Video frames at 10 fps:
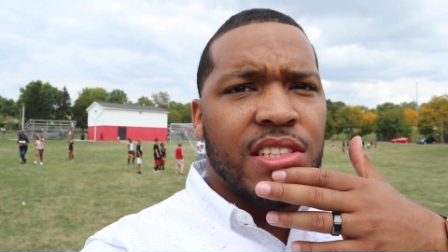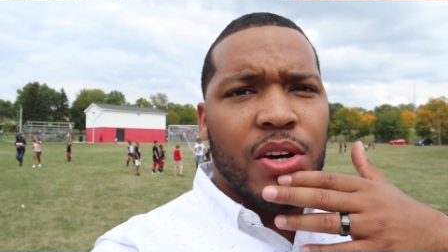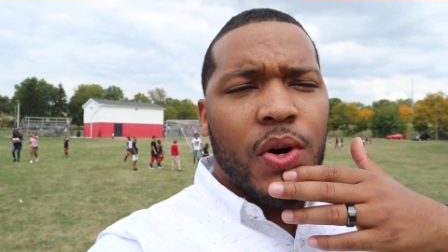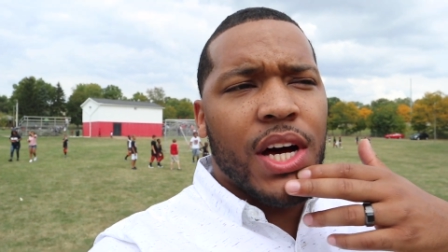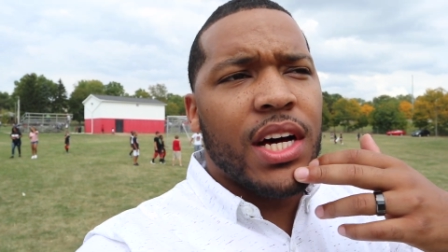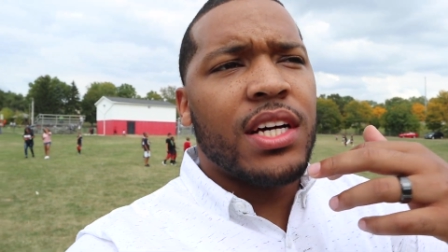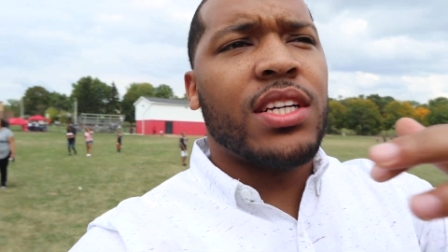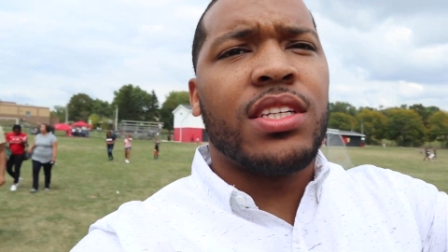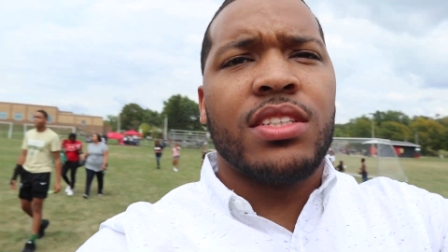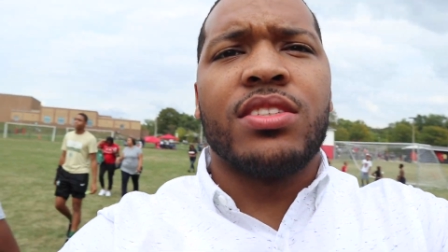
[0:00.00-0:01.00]
So, uh,
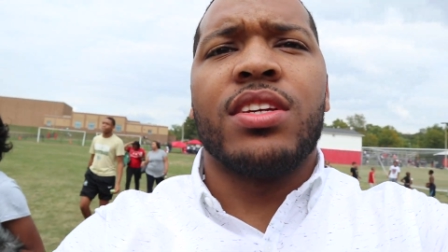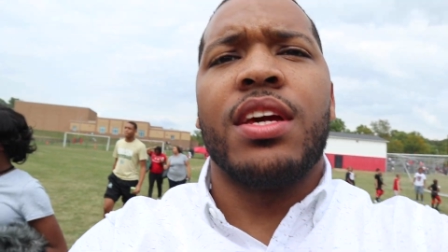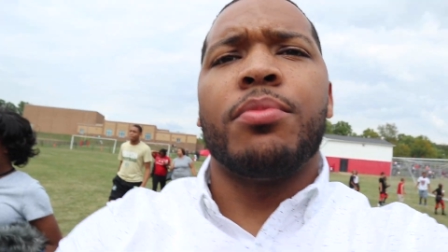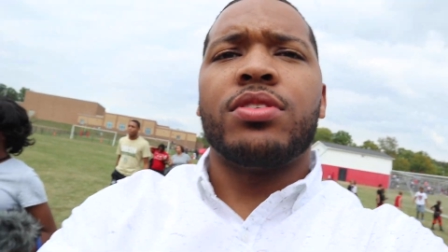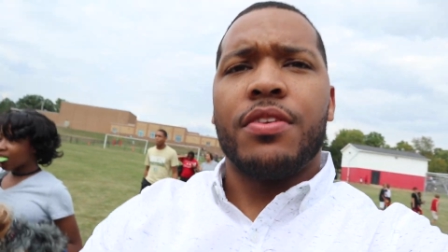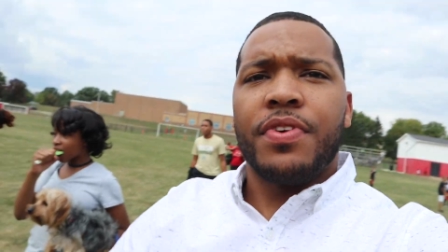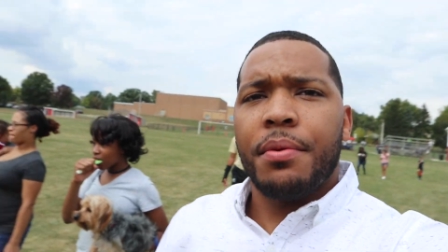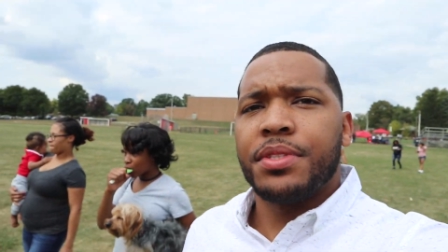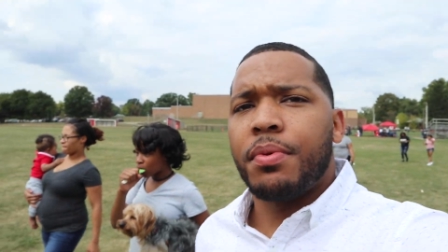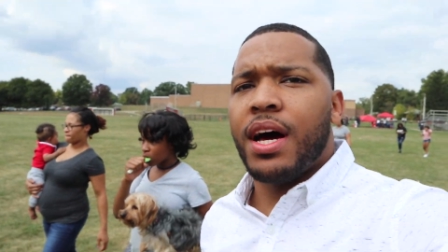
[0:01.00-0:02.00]
so yeah, most of the
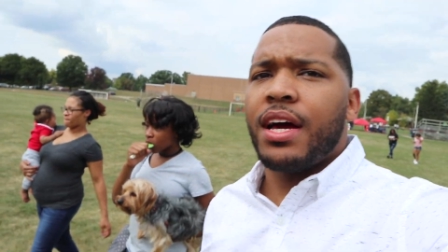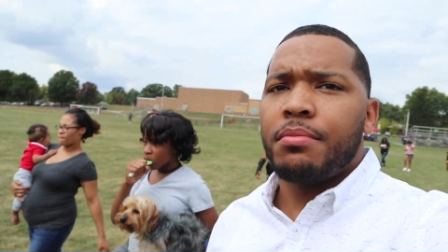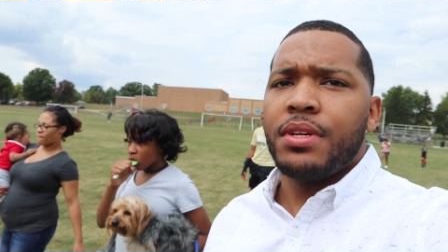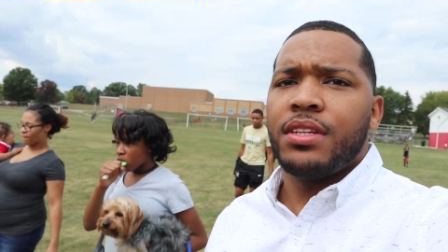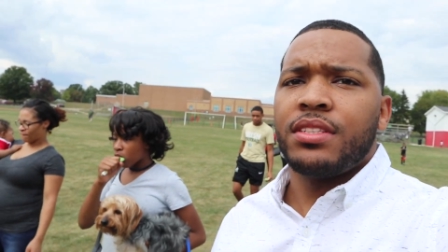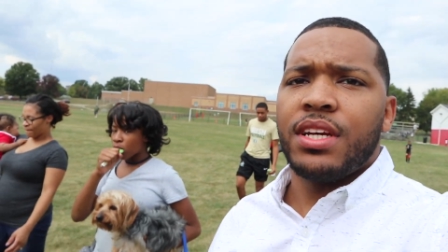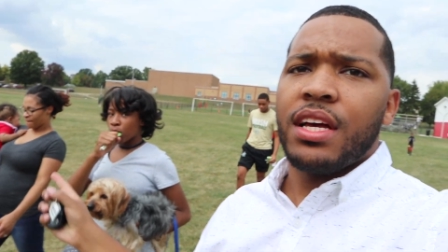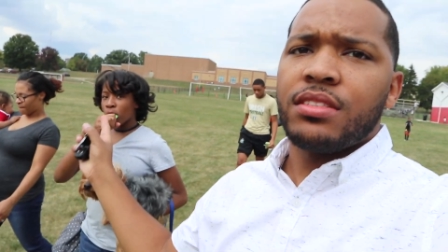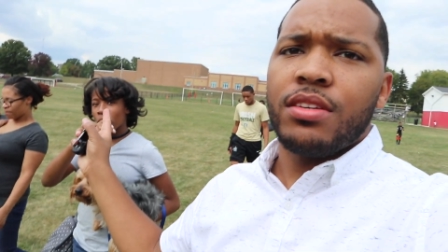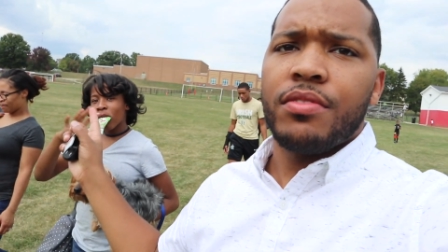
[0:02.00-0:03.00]
family's behind me.
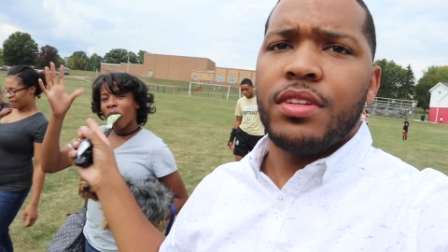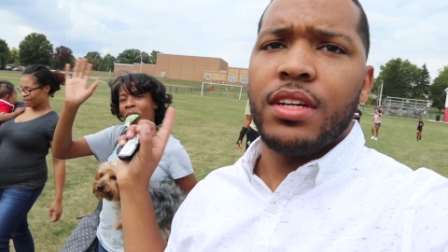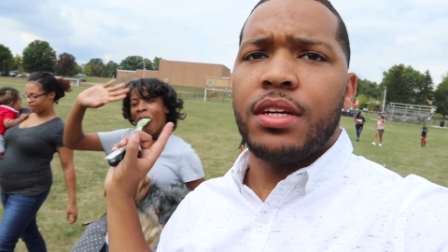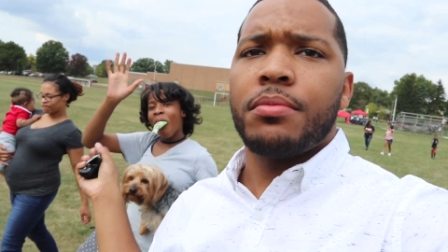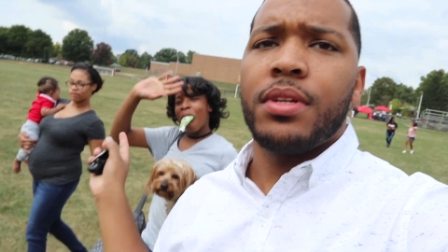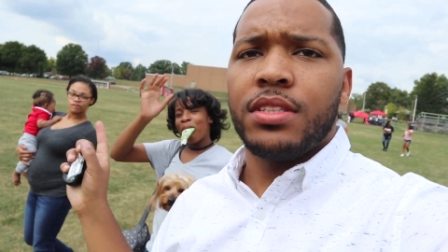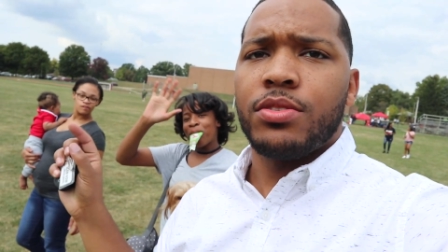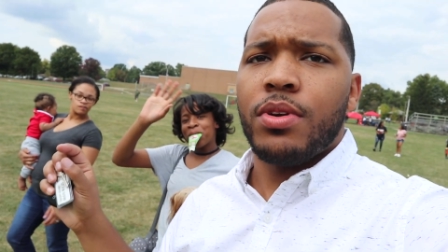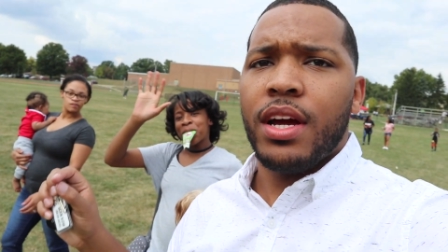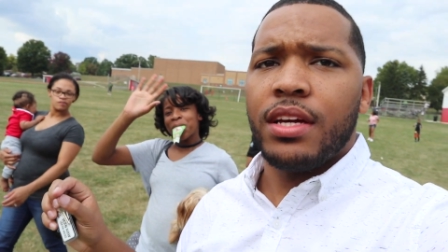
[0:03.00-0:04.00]
Jazz is over there. My
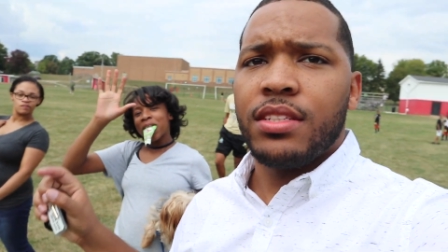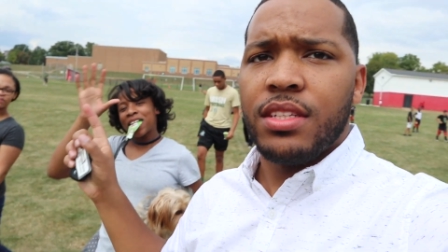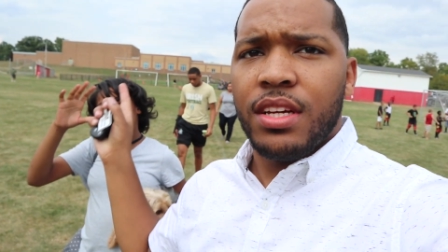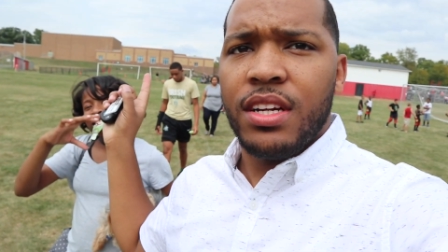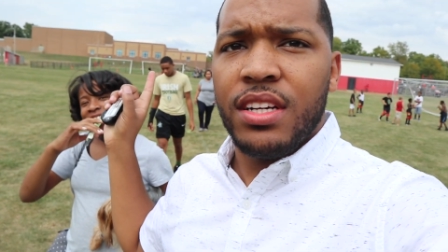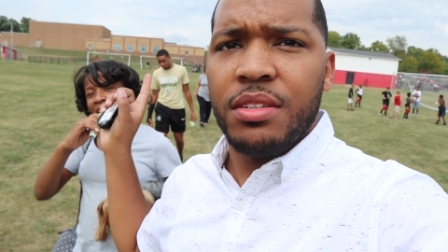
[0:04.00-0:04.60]
niece Ryan's there.